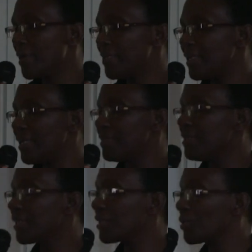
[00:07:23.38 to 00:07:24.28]
main
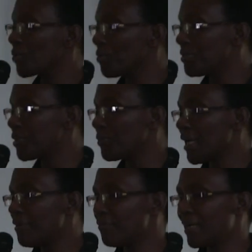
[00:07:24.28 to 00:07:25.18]
ethnic groups. We
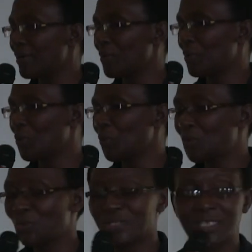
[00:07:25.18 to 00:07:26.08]
have
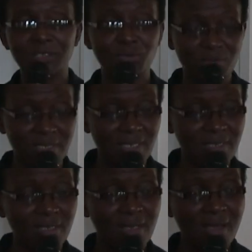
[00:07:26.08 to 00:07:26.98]
Hutus and
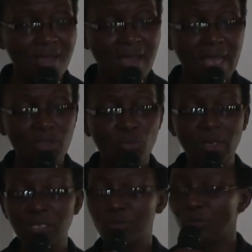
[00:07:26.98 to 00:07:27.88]
Tutsis. And
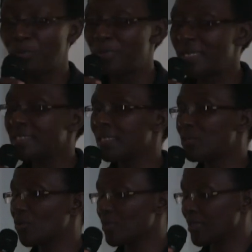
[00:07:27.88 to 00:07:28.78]
when the
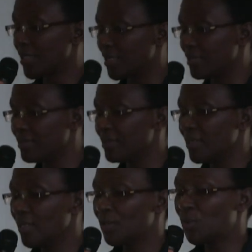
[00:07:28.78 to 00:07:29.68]
president was killed,
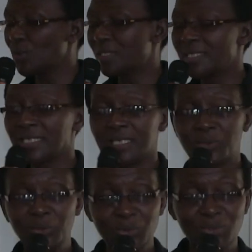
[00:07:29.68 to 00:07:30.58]
Tutsis and
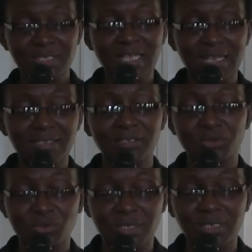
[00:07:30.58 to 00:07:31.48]
Hutus
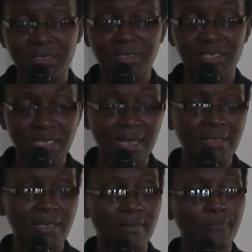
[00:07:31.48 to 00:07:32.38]
started to kill each
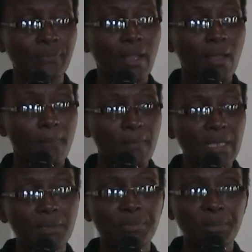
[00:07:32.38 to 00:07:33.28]
other.
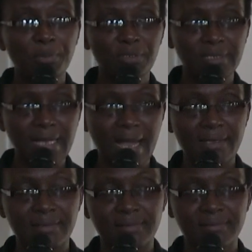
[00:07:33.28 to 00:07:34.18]
Many people
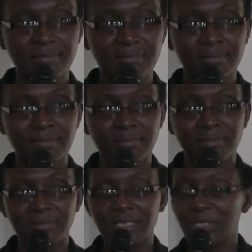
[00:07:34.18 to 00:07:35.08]
died,
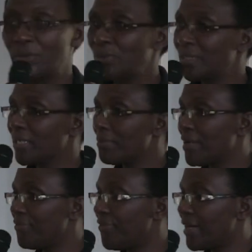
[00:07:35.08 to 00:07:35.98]
including
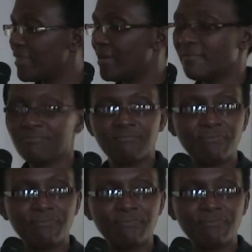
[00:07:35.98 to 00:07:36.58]
my father.